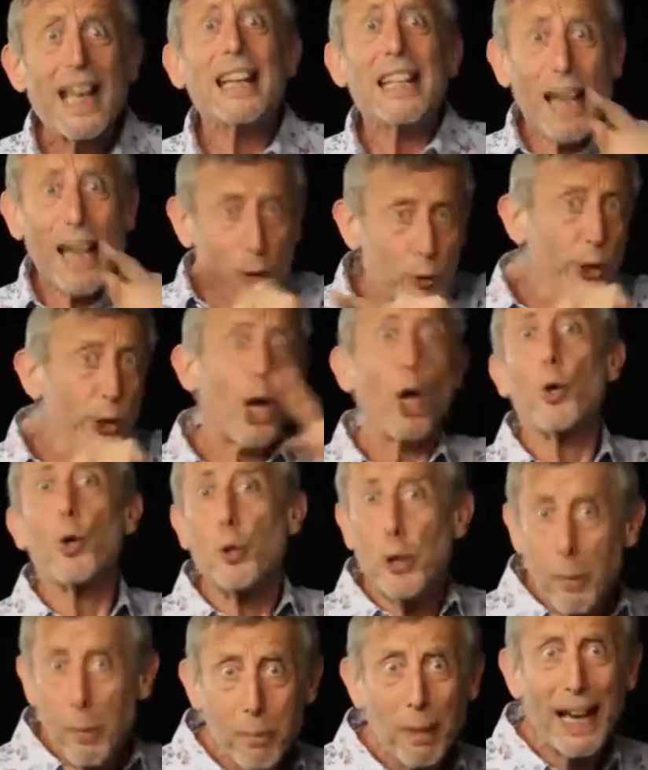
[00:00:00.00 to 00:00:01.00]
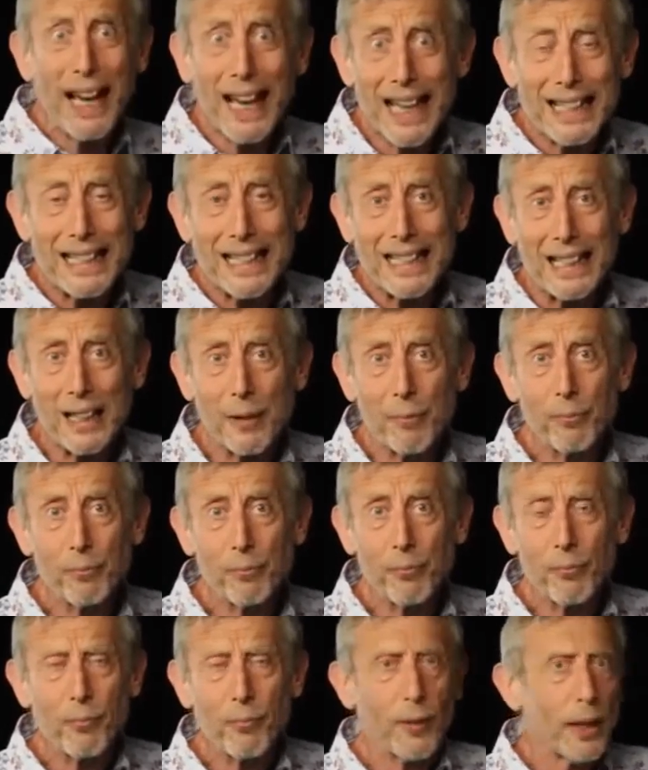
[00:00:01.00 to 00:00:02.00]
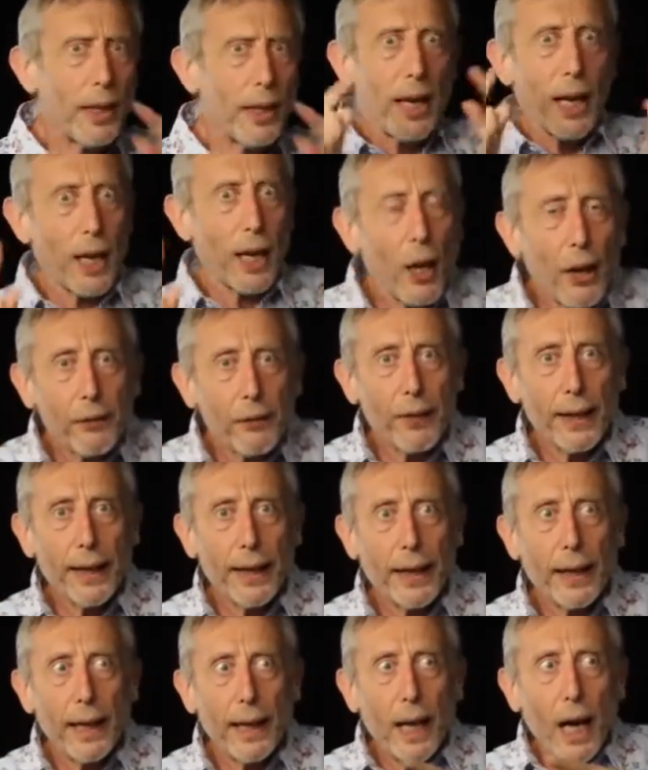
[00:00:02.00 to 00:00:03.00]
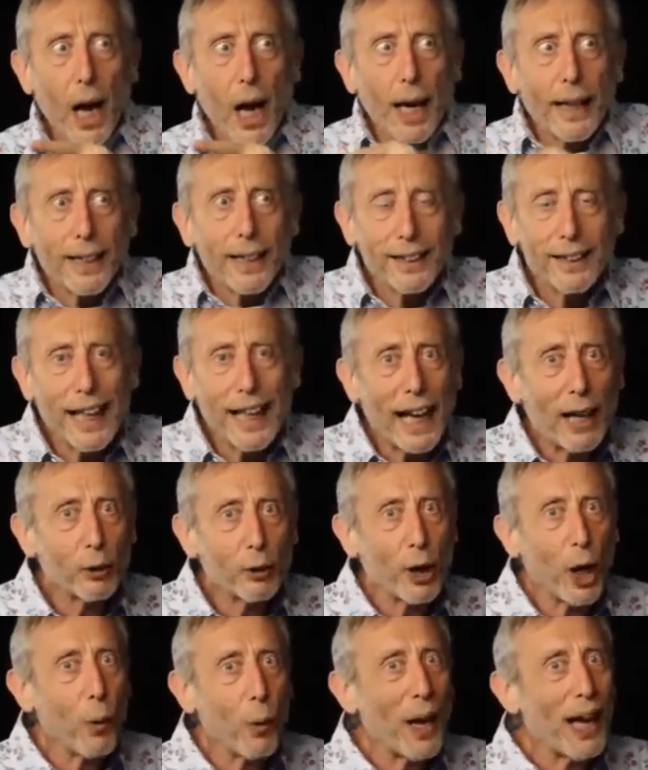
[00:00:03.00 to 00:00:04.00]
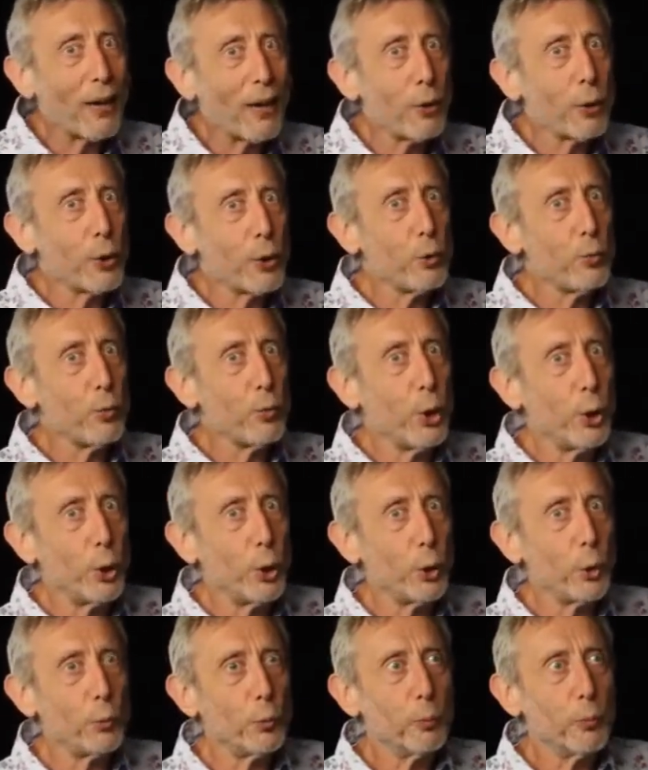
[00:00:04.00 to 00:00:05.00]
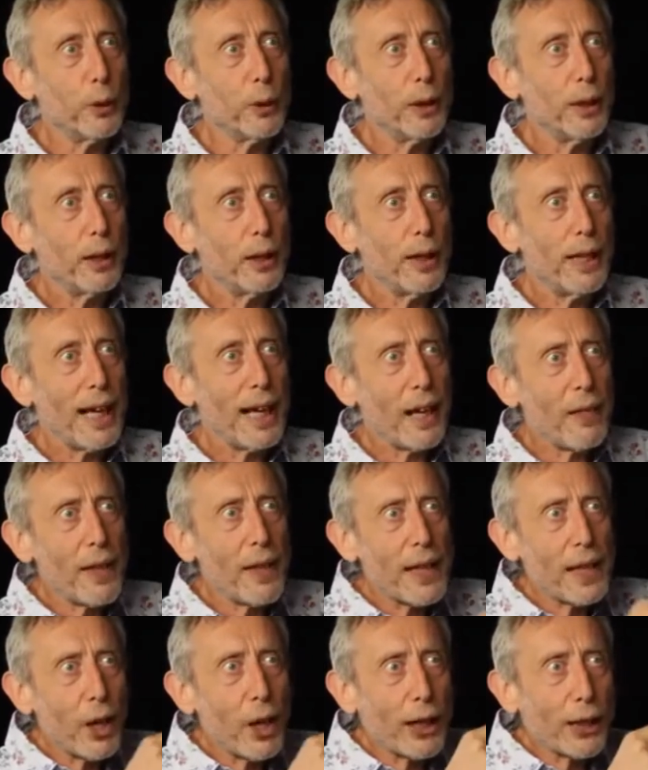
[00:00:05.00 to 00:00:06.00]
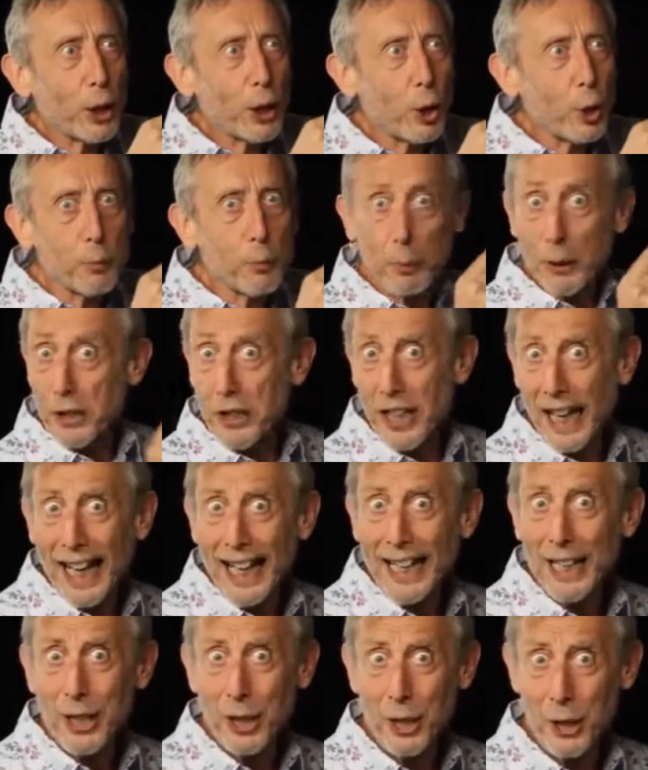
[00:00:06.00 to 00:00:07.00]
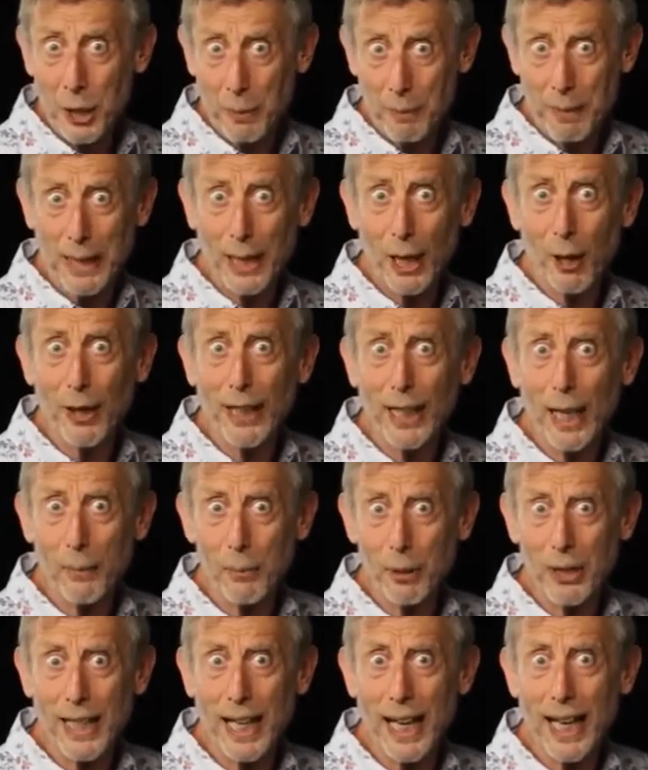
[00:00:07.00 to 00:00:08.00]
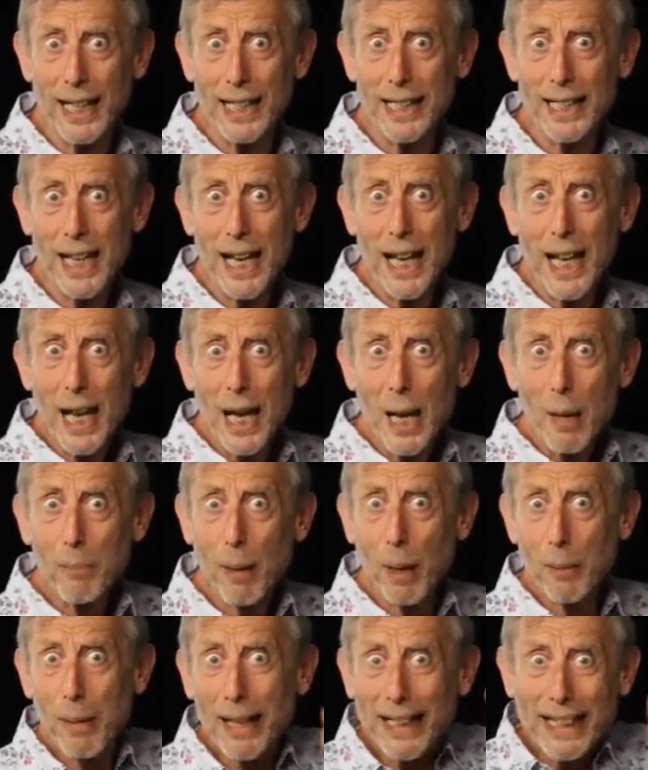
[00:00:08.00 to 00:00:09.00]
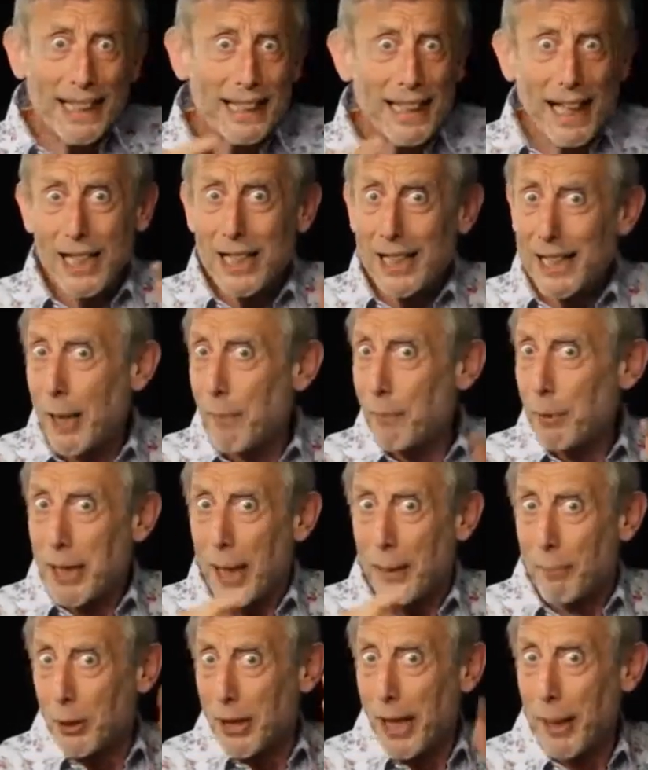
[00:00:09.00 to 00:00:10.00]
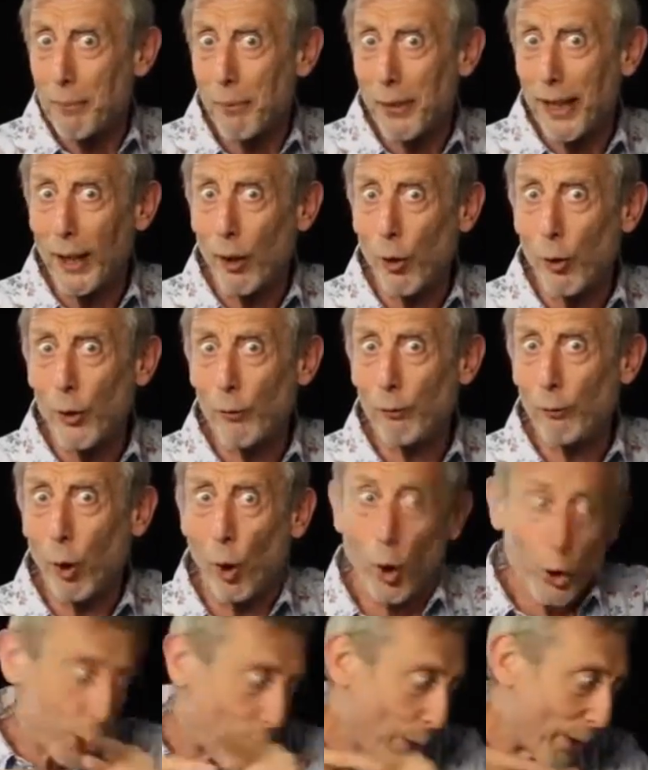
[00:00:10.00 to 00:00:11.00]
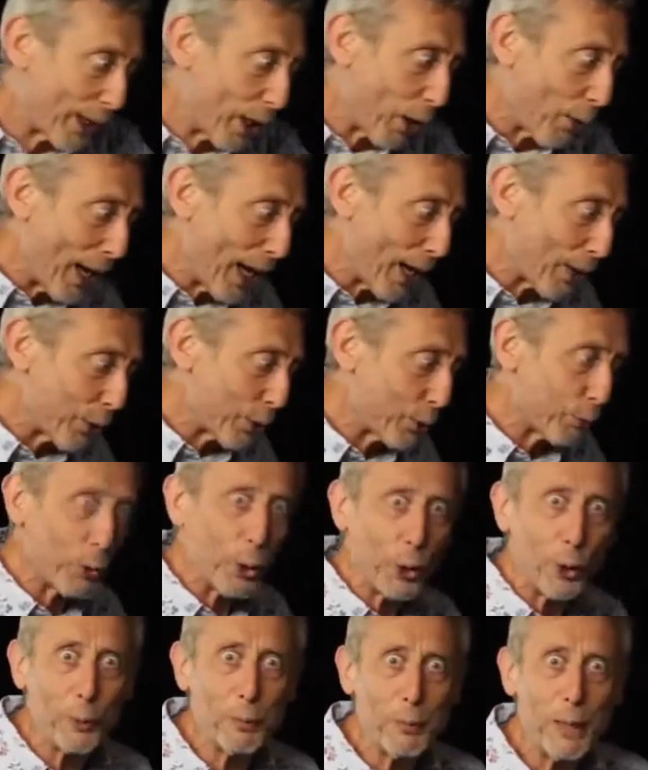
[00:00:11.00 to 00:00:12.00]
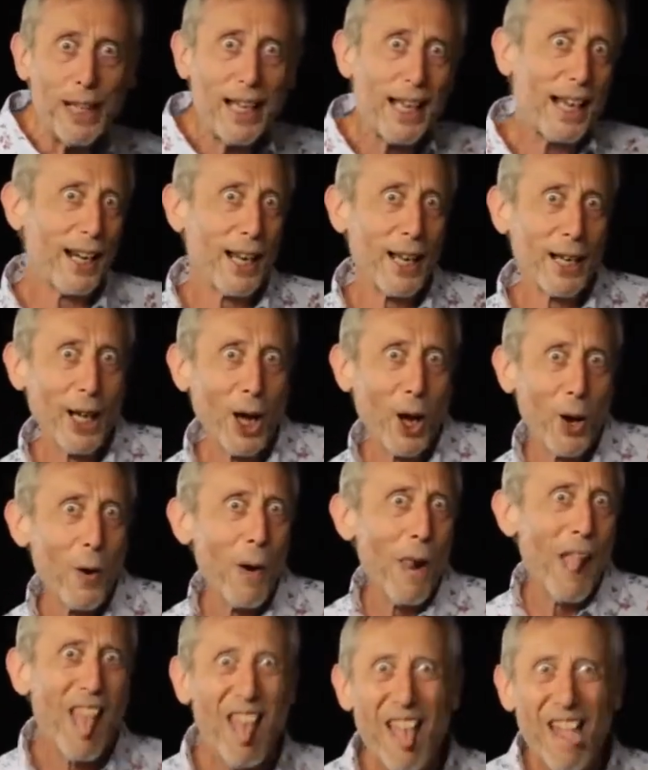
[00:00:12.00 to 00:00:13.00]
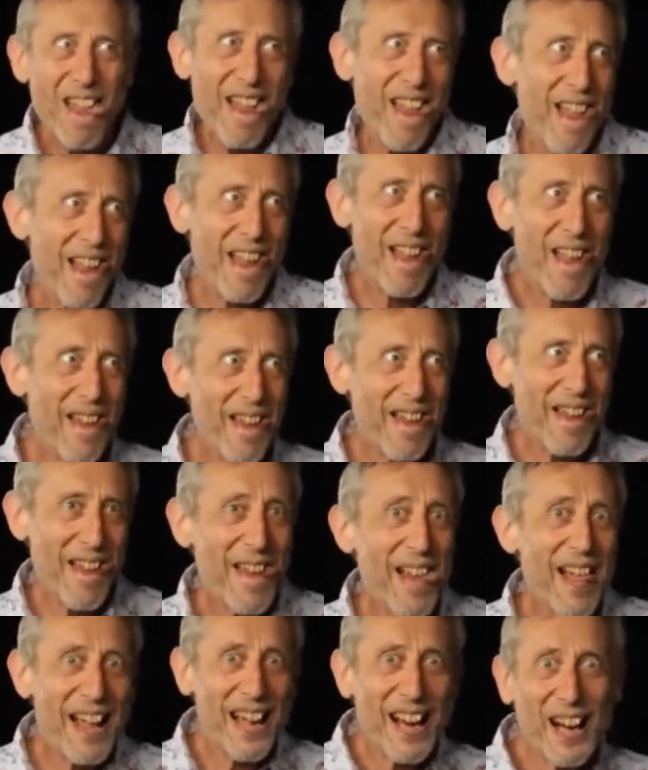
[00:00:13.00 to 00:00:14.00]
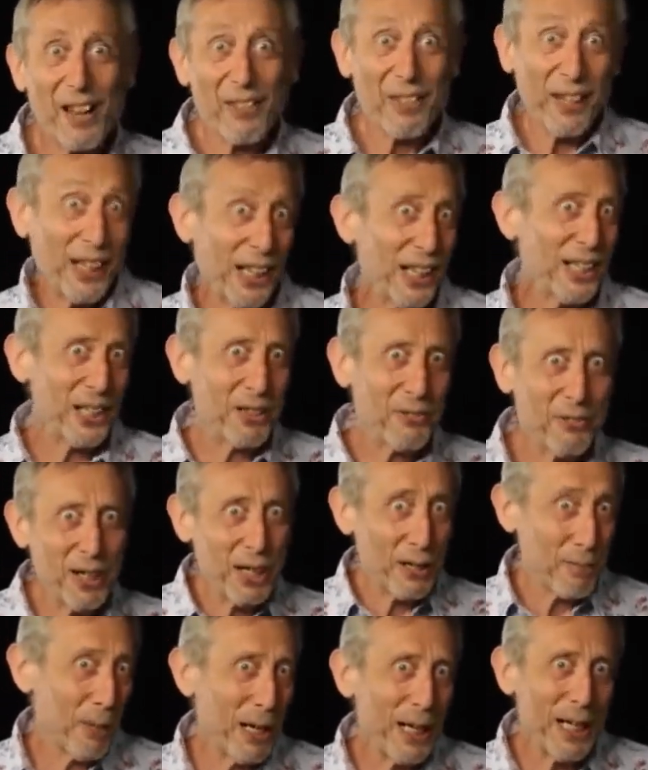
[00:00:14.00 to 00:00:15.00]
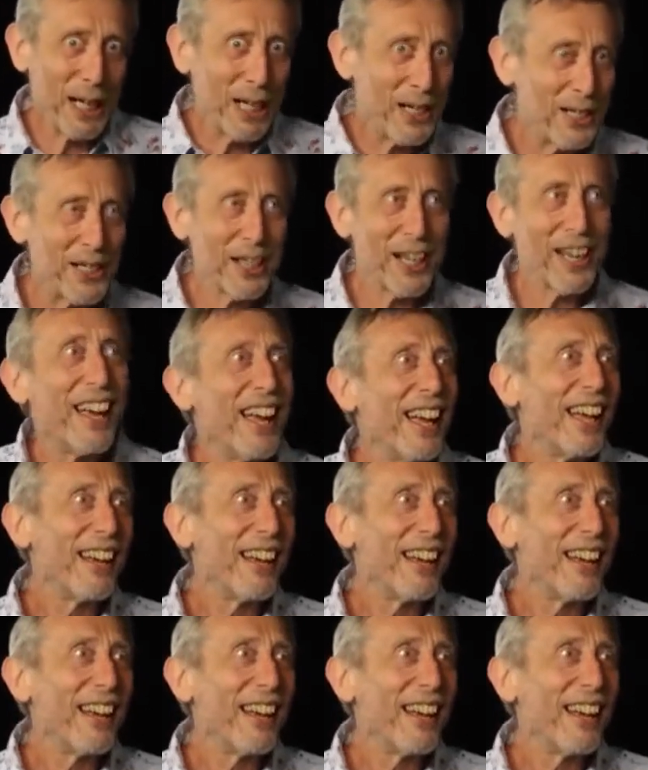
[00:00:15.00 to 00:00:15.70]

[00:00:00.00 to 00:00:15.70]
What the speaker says: Now go to bed. And I think I could now go out of the room and then I could pretend to be going upstairs by making that stamp, stamp, stamp thing on the floor. So I go out of the room and I go, and I think this is really brilliant.